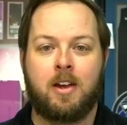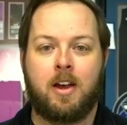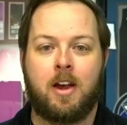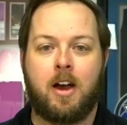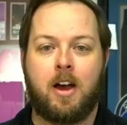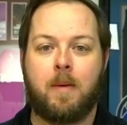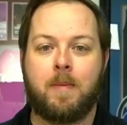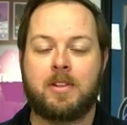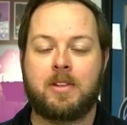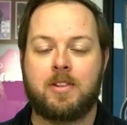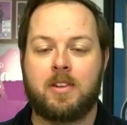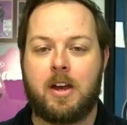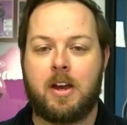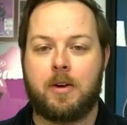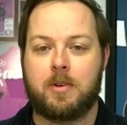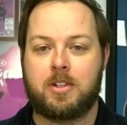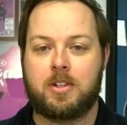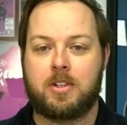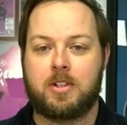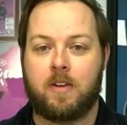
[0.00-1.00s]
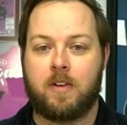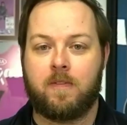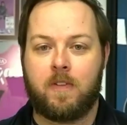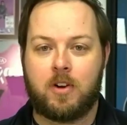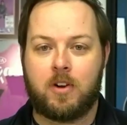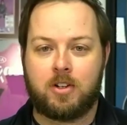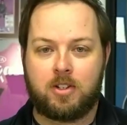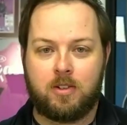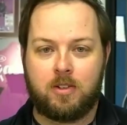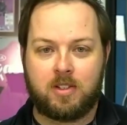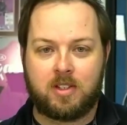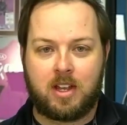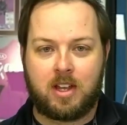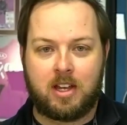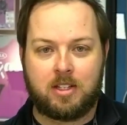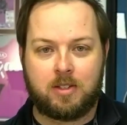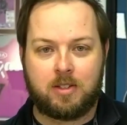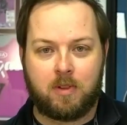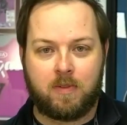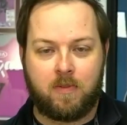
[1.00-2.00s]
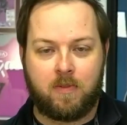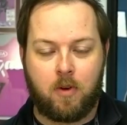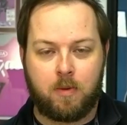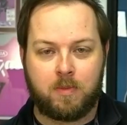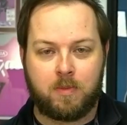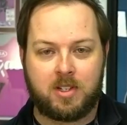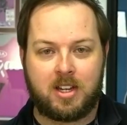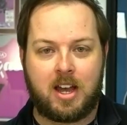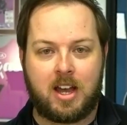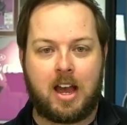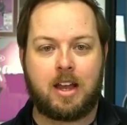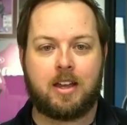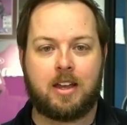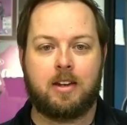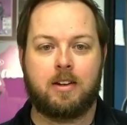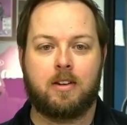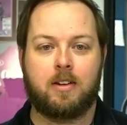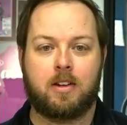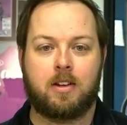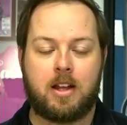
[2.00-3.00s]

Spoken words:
And so that was our first use case with FORMSTACK and